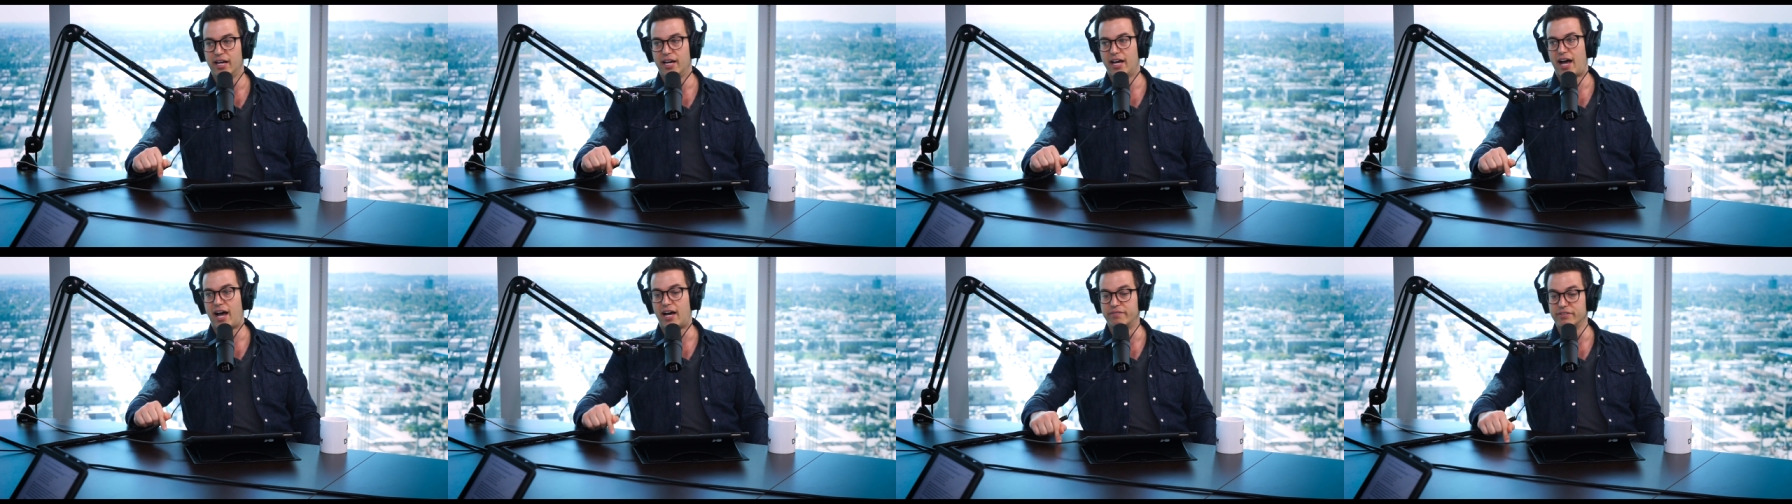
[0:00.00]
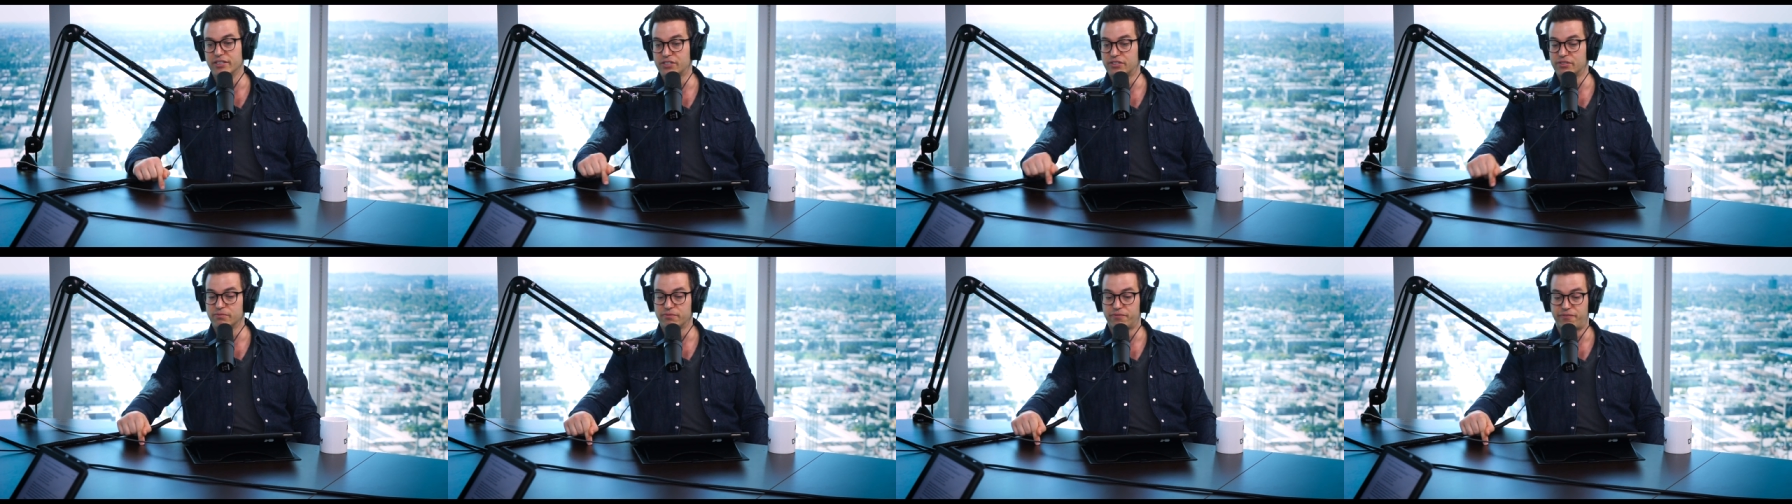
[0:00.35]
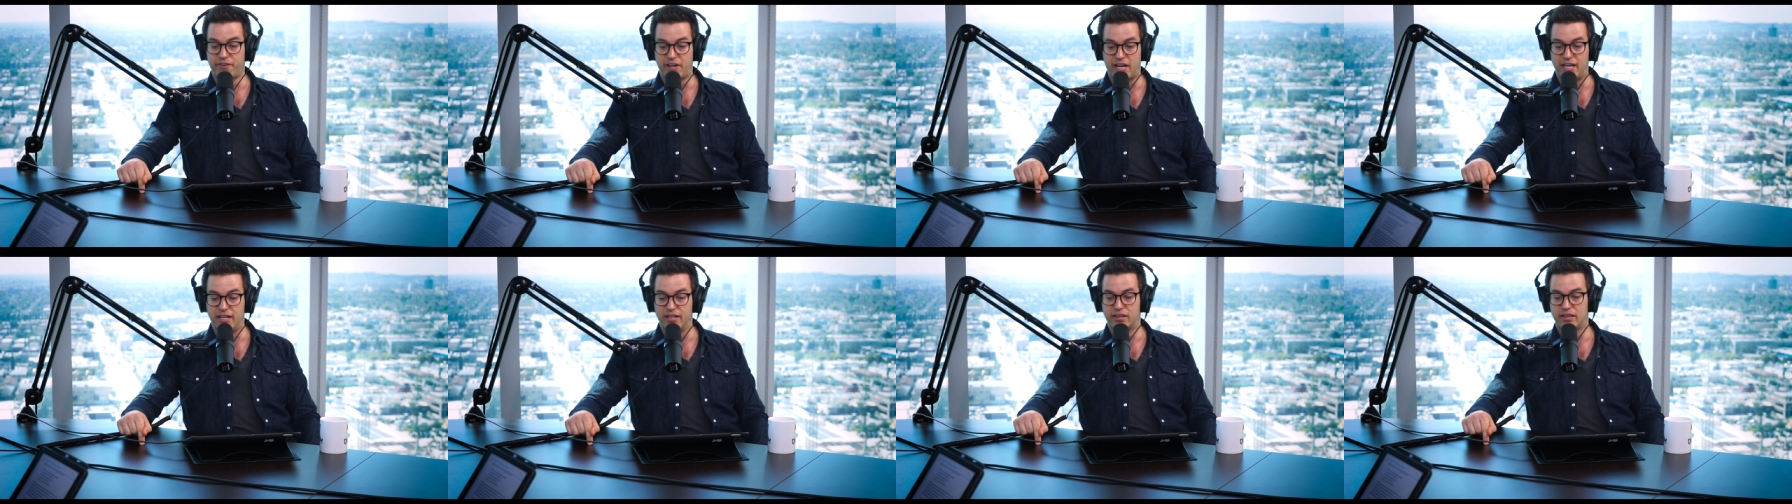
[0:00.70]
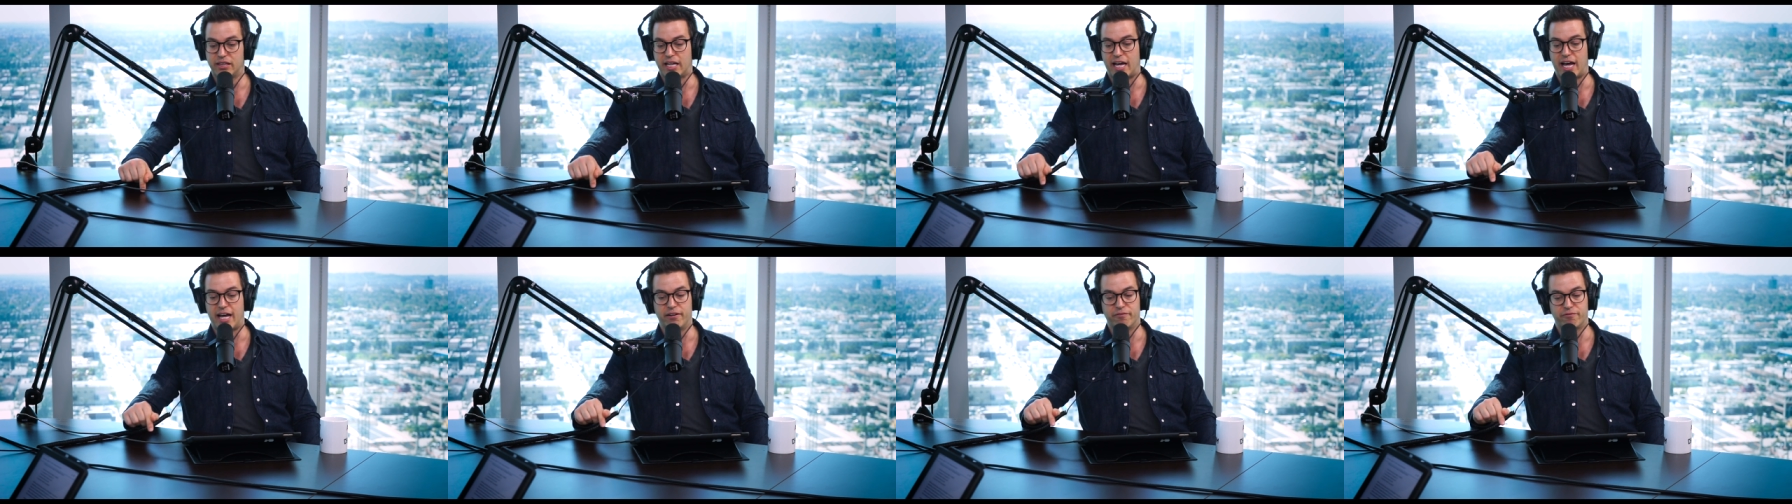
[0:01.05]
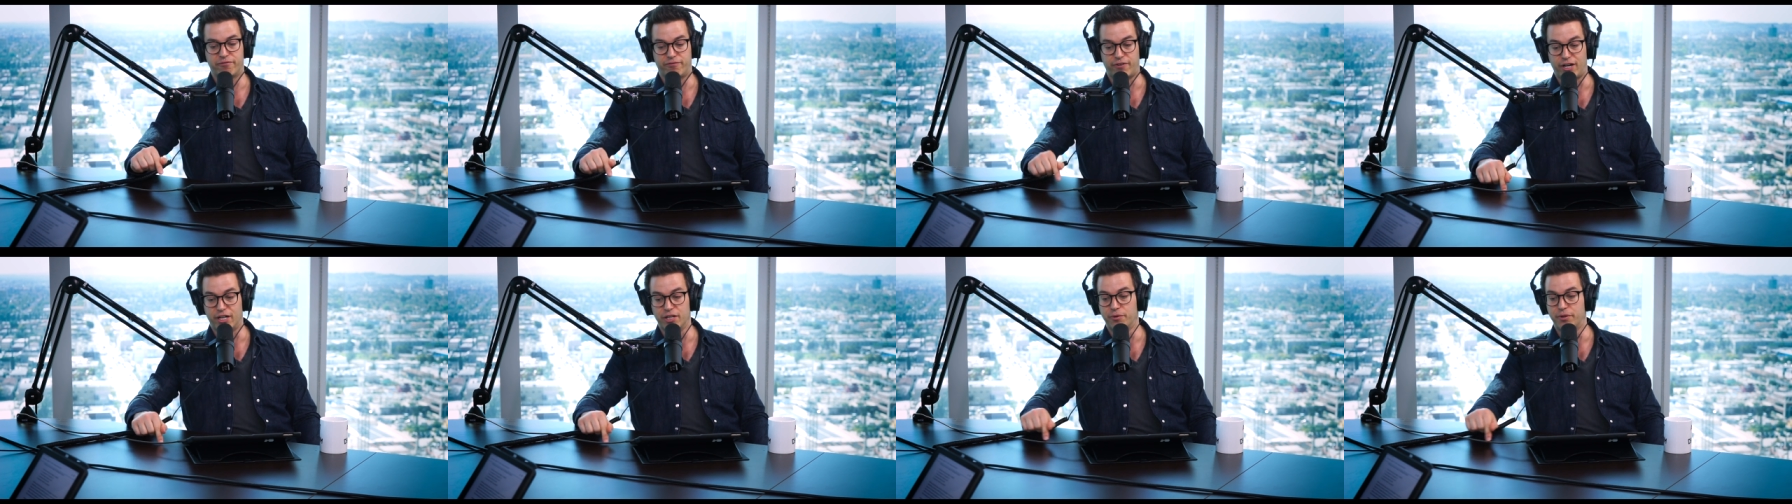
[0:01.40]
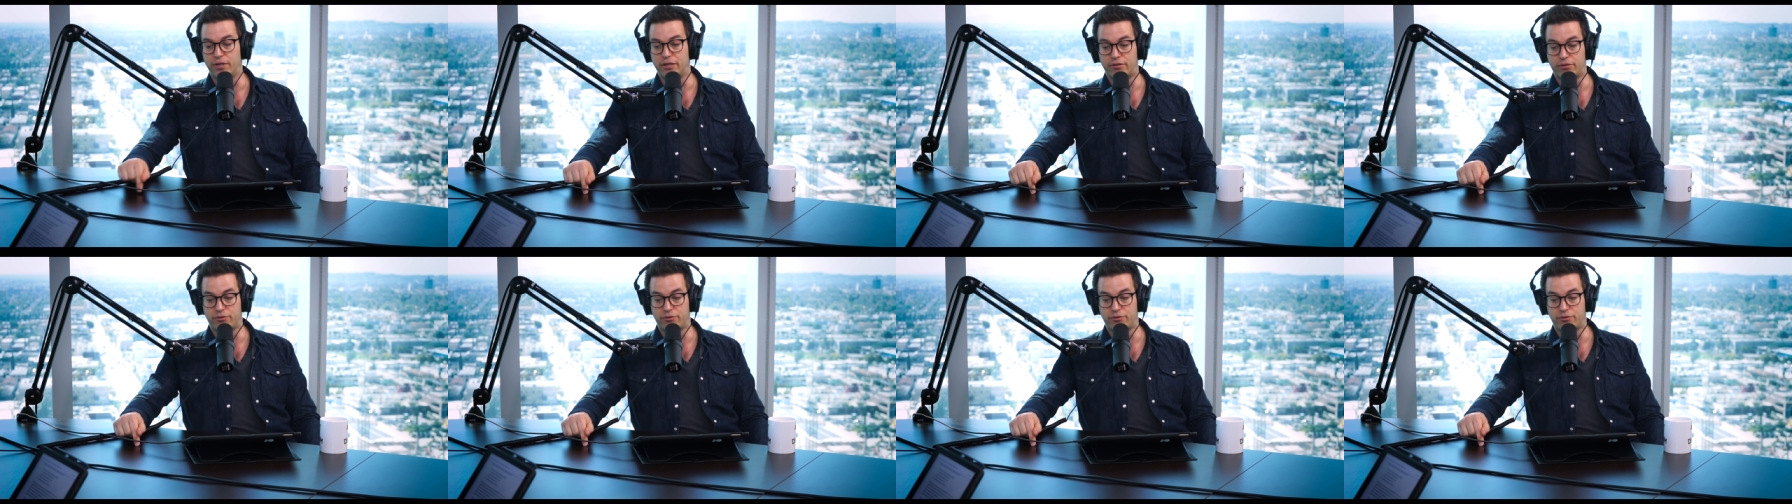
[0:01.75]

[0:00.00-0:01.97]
having some faith that following